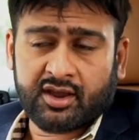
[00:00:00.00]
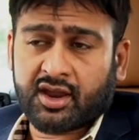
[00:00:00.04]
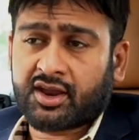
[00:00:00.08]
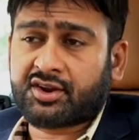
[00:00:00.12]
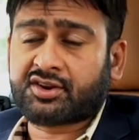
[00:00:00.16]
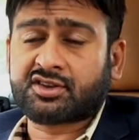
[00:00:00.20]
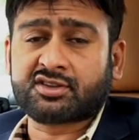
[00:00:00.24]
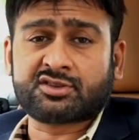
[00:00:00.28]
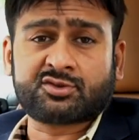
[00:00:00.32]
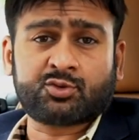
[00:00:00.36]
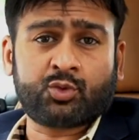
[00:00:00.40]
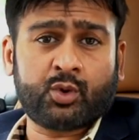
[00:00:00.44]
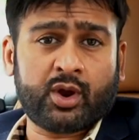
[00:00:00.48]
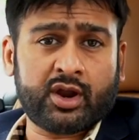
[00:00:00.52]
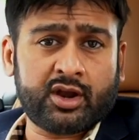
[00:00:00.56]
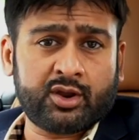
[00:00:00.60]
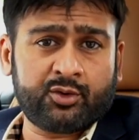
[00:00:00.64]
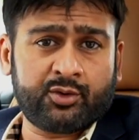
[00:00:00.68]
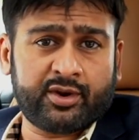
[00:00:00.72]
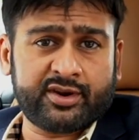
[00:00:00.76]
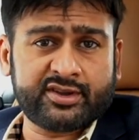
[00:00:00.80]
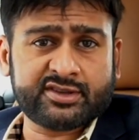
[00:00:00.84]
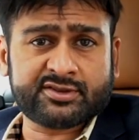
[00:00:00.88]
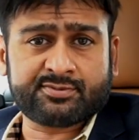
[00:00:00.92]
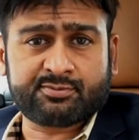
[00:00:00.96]
It is very,
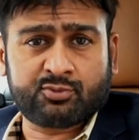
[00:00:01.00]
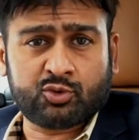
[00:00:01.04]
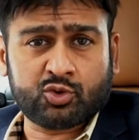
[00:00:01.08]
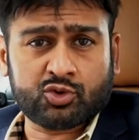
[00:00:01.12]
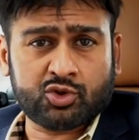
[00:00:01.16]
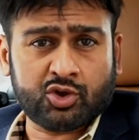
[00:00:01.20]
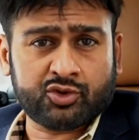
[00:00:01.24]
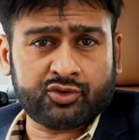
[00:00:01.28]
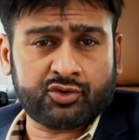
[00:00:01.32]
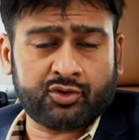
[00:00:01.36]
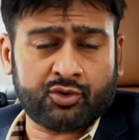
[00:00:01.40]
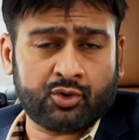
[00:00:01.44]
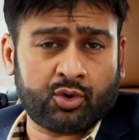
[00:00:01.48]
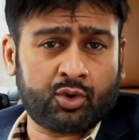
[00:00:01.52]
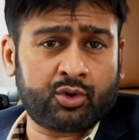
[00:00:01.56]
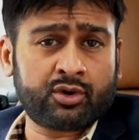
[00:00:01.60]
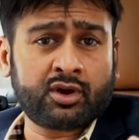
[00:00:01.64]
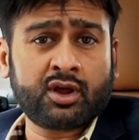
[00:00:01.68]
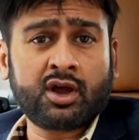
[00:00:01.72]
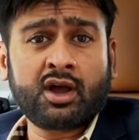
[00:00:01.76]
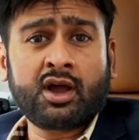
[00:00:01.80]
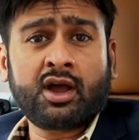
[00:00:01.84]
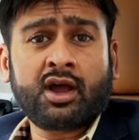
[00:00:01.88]
very smooth on the road